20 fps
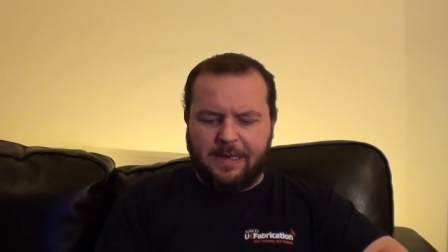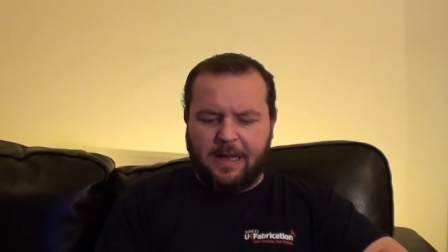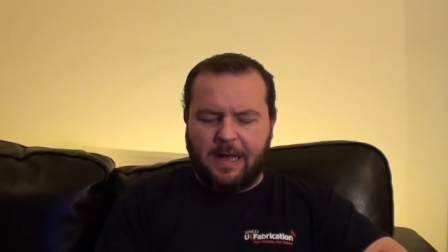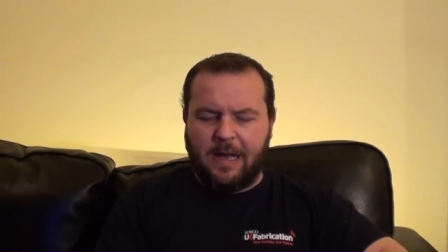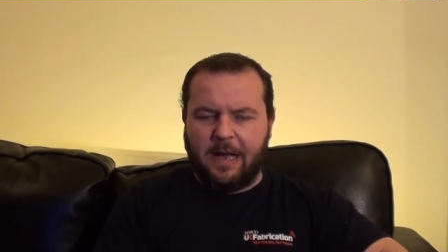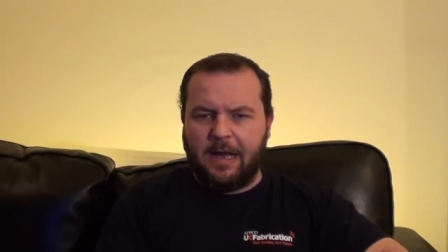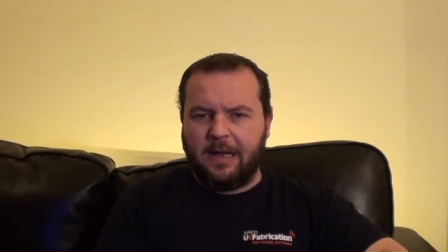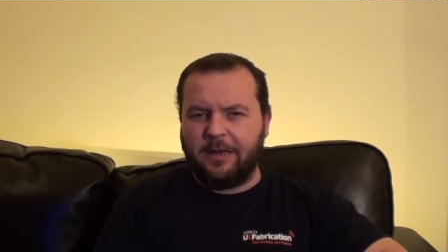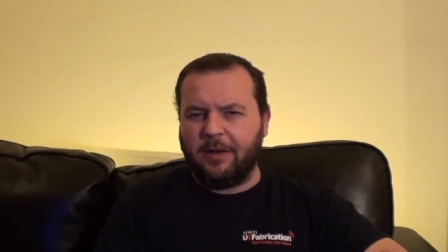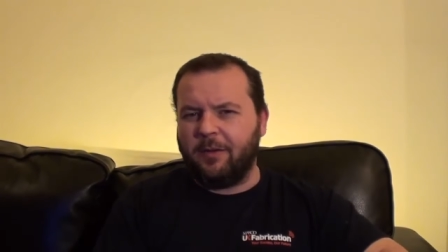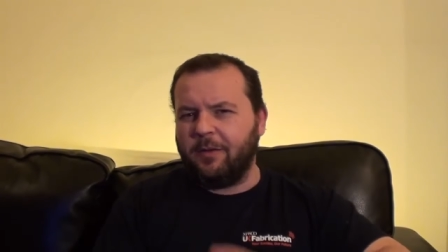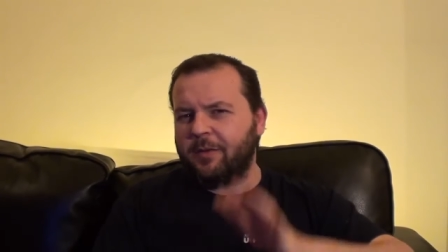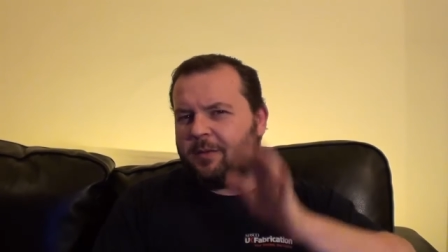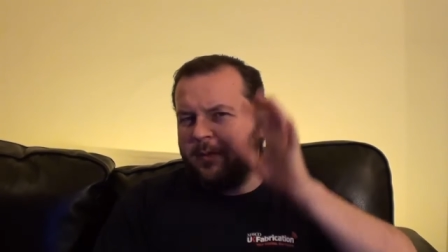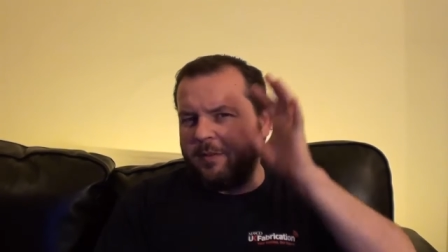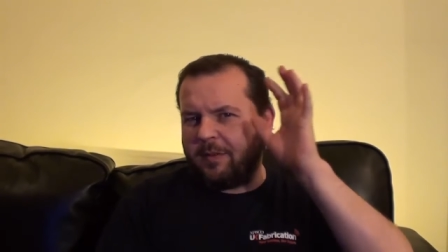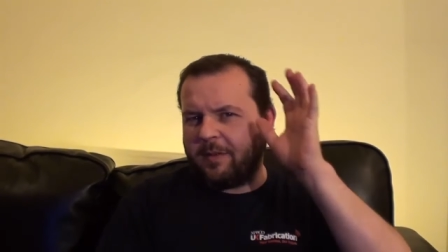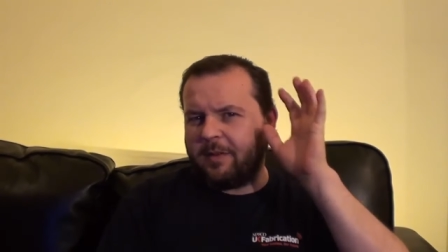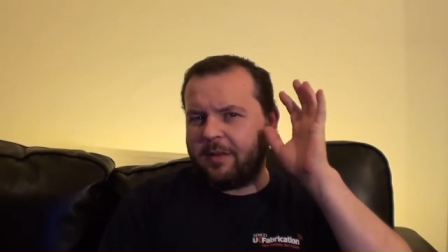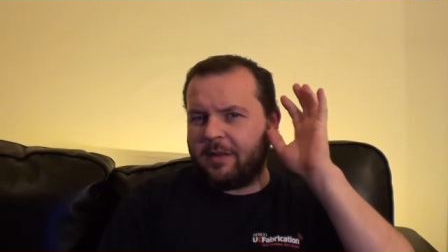Uh, now,
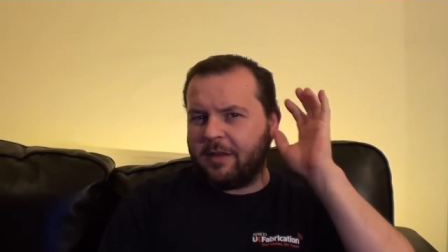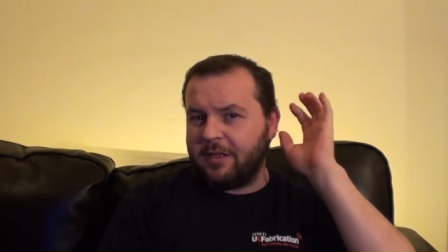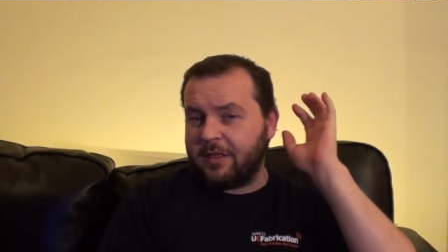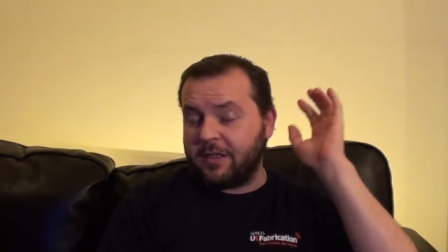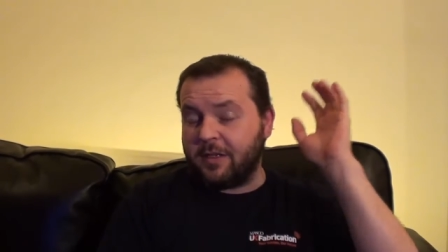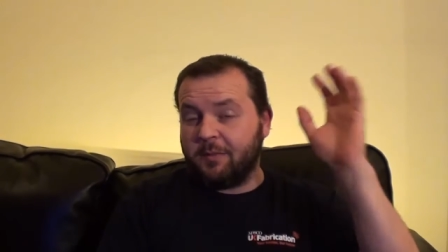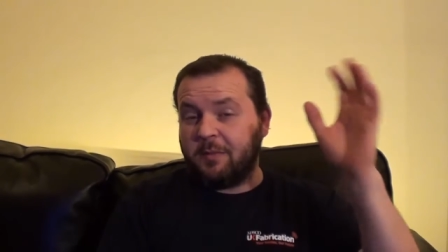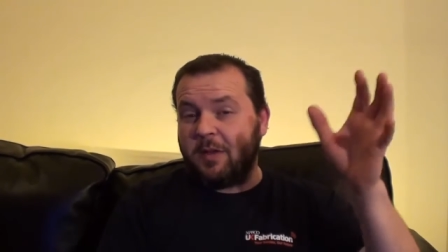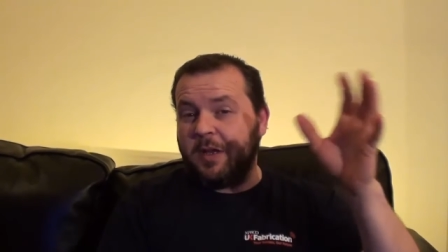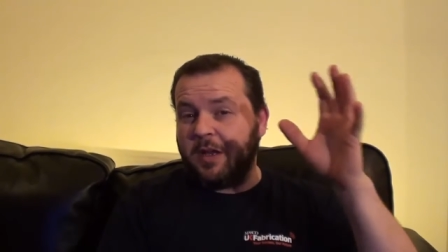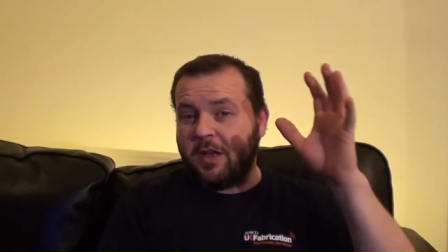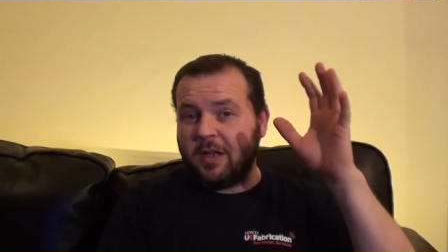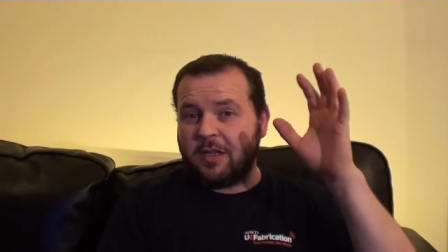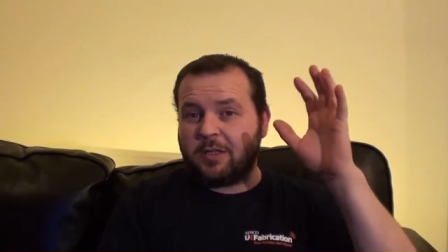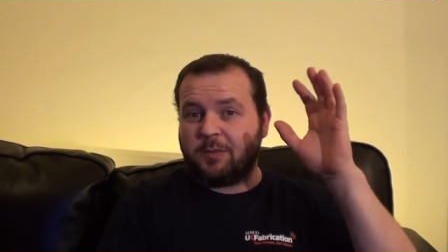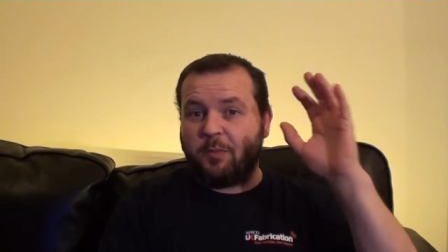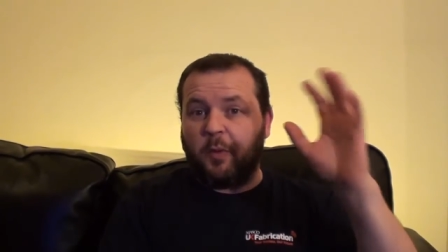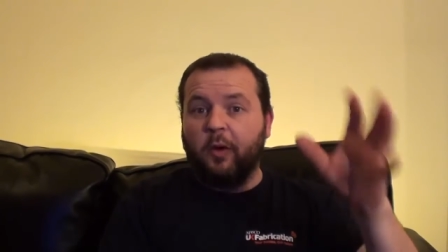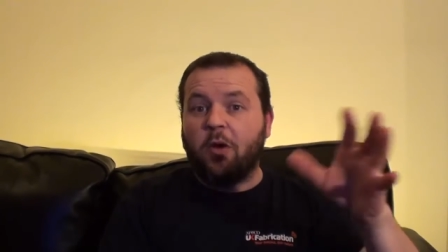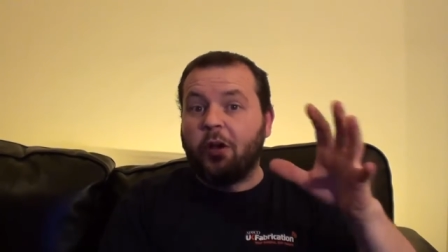this is going to be a
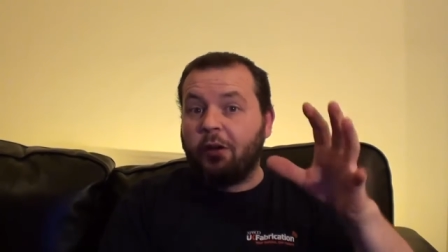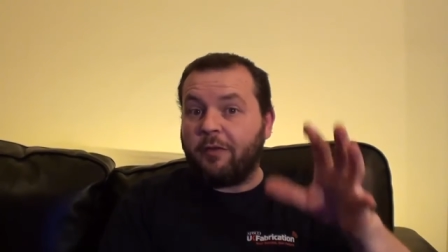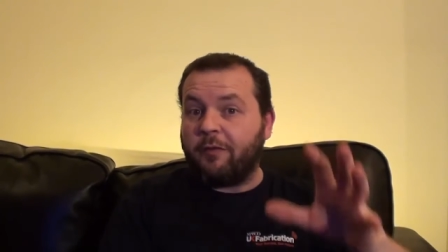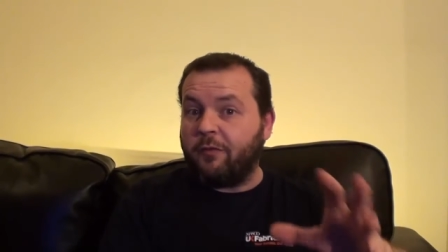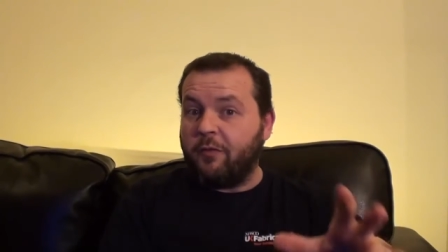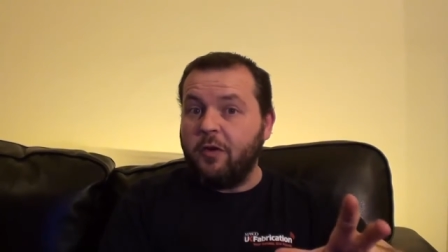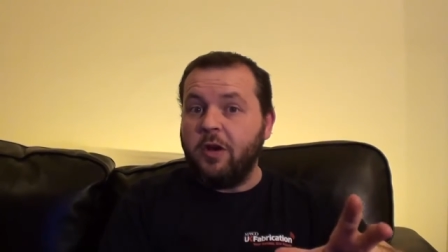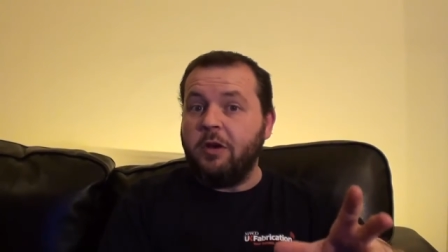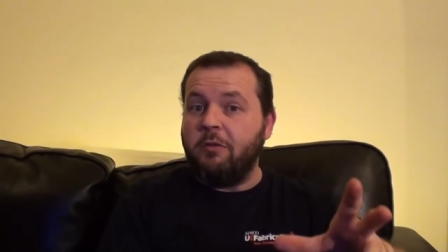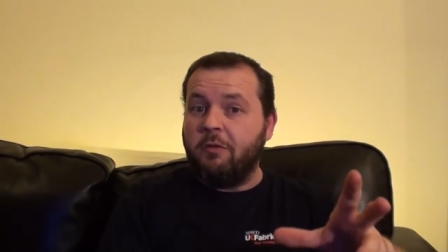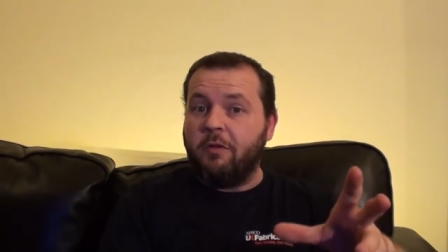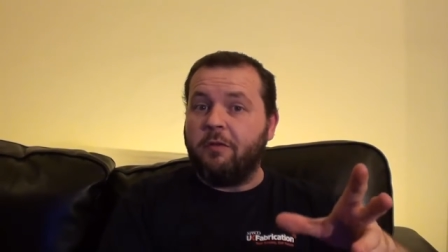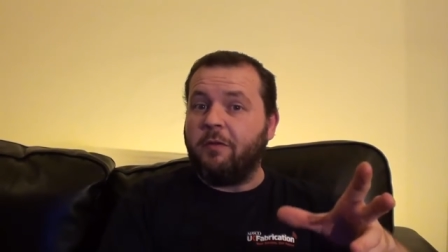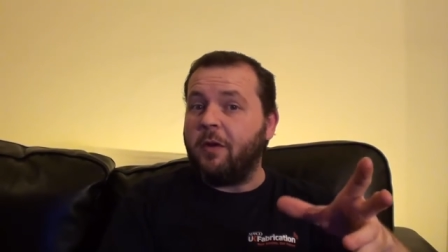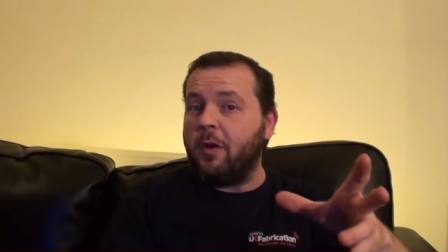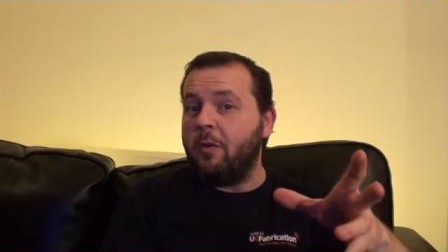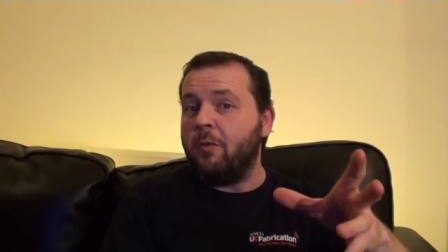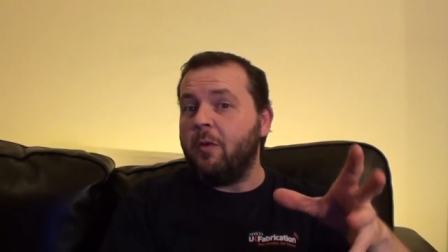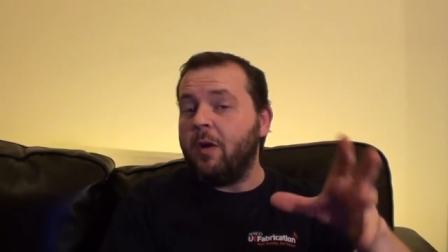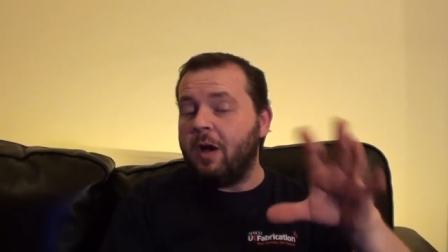spoiler-free
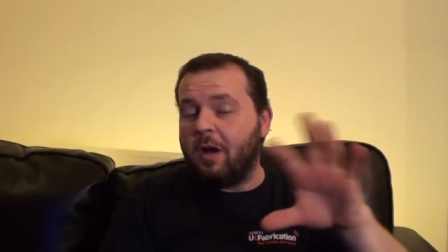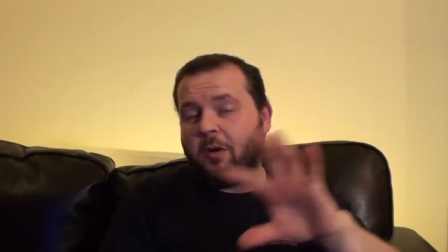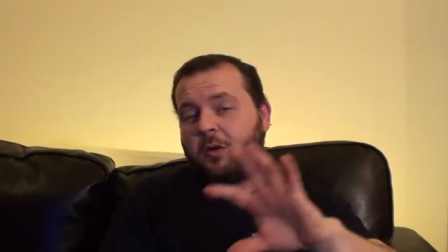review,